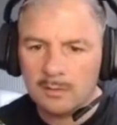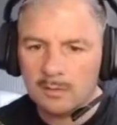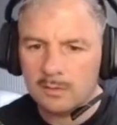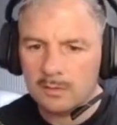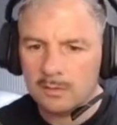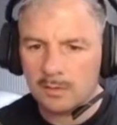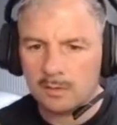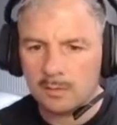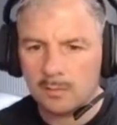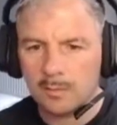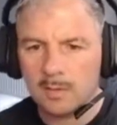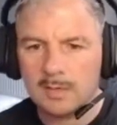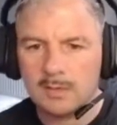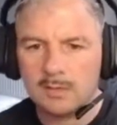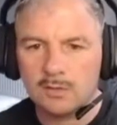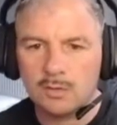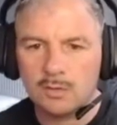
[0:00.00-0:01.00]
So it's
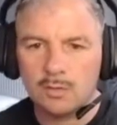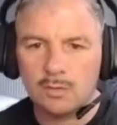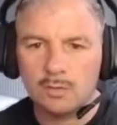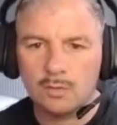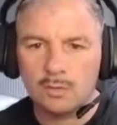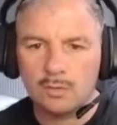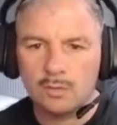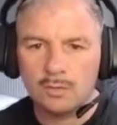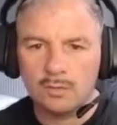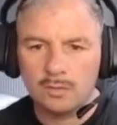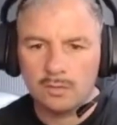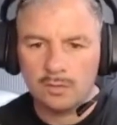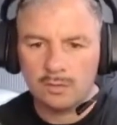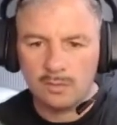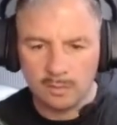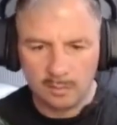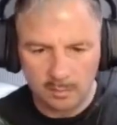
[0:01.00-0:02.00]
1, 2.
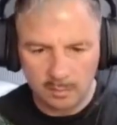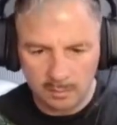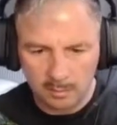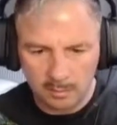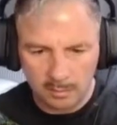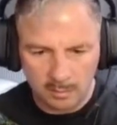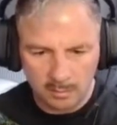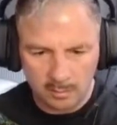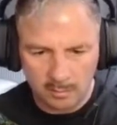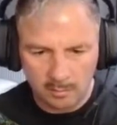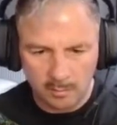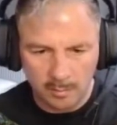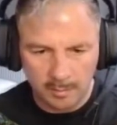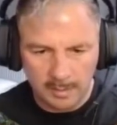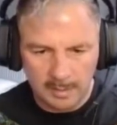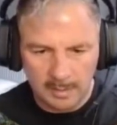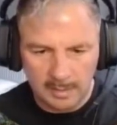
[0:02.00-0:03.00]

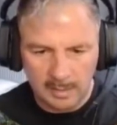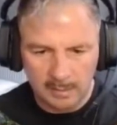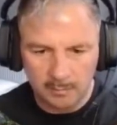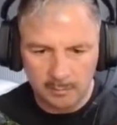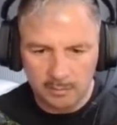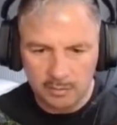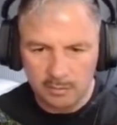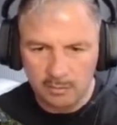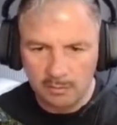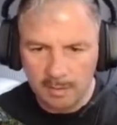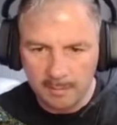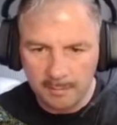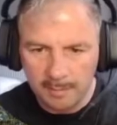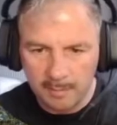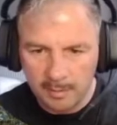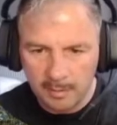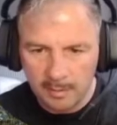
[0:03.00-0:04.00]
While we're here, we'll just
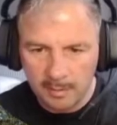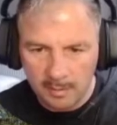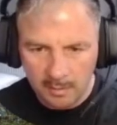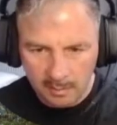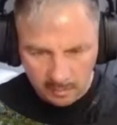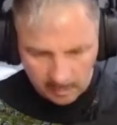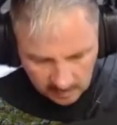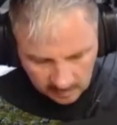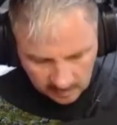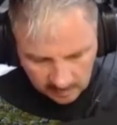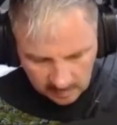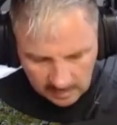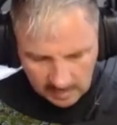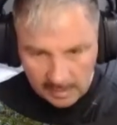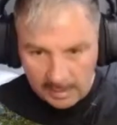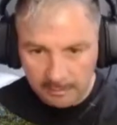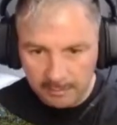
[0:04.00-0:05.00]
grab
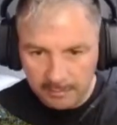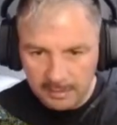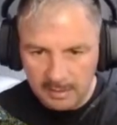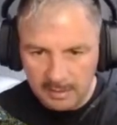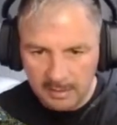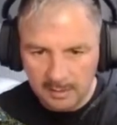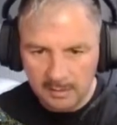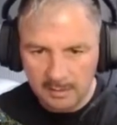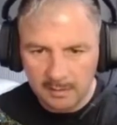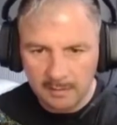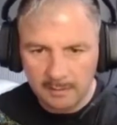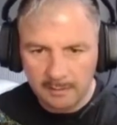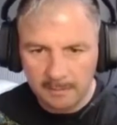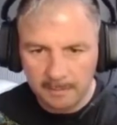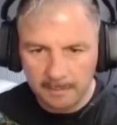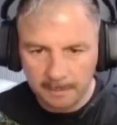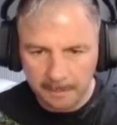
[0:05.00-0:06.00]
everything,
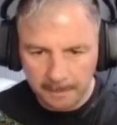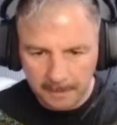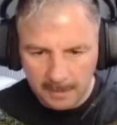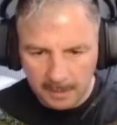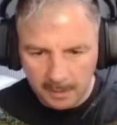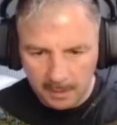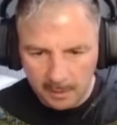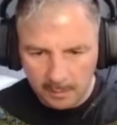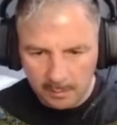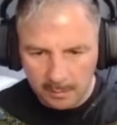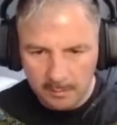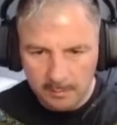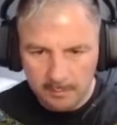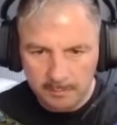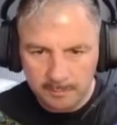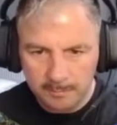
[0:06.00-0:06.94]
get it going.